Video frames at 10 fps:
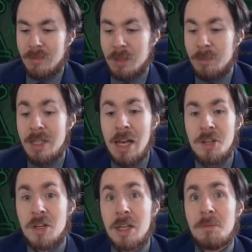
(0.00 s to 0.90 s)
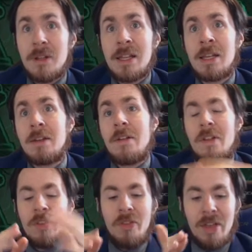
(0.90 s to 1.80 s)
But yeah, you can play that
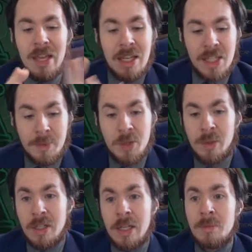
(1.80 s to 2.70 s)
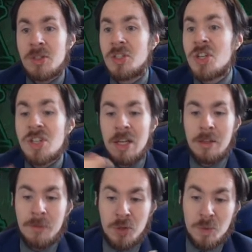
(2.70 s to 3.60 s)
in subsequent games, just not
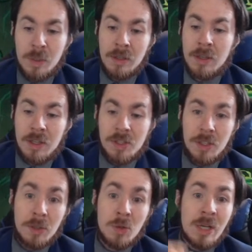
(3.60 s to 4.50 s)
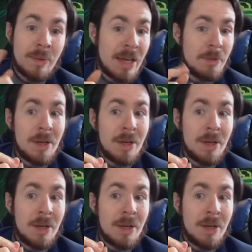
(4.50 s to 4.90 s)
the first one. So keep that in